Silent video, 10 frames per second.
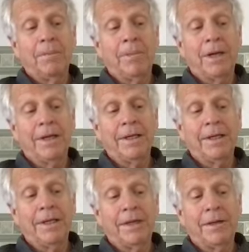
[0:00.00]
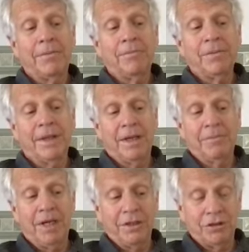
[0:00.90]
but I'm
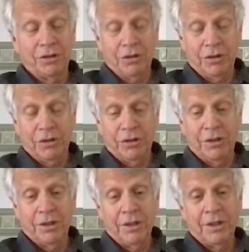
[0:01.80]
not sure